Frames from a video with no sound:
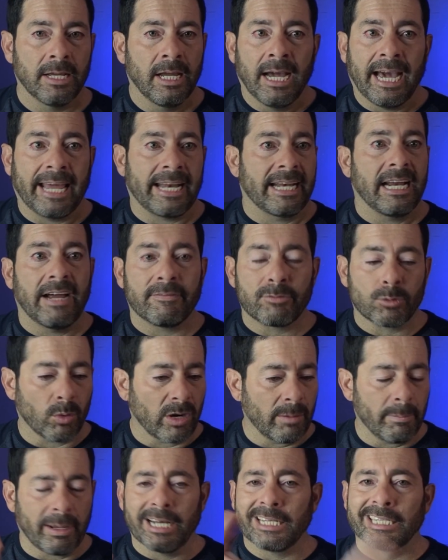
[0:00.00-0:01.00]
I didn't have to worry
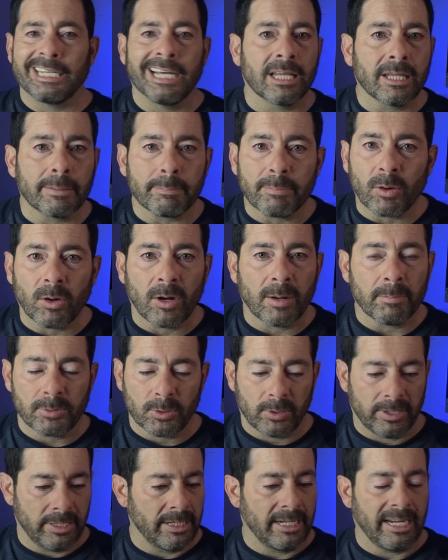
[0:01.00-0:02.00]
about a teleprompter.
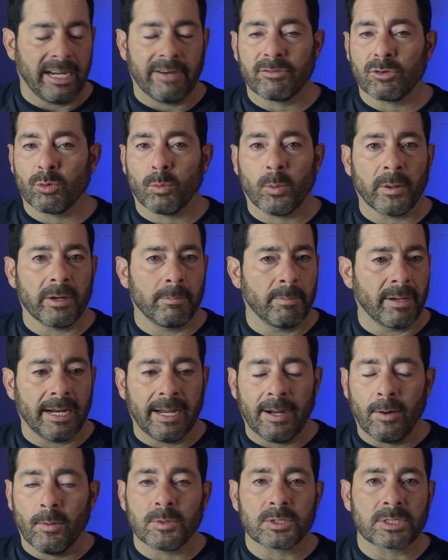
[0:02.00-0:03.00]
I didn't have to worry about
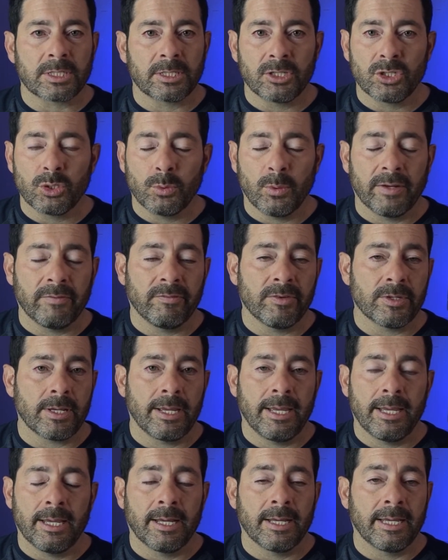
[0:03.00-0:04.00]
how I was going to do every
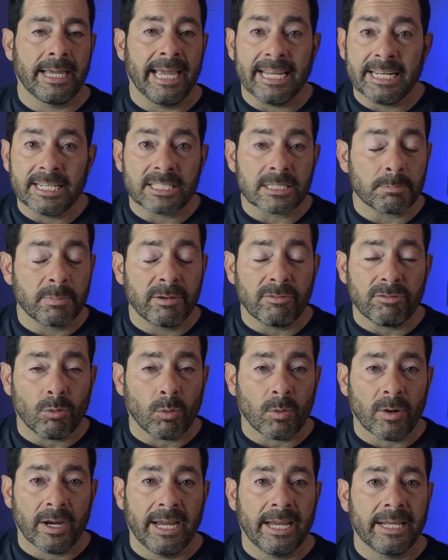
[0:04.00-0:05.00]
edits
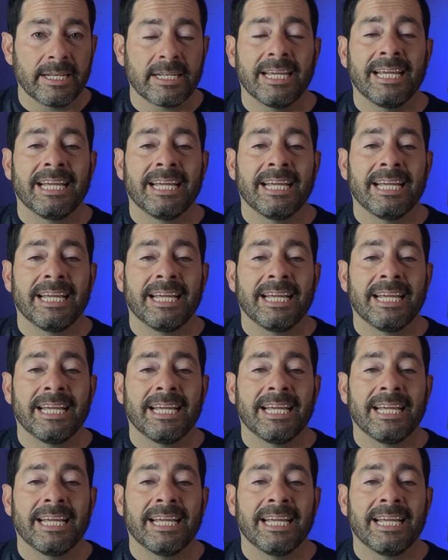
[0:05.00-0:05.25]
beforehand.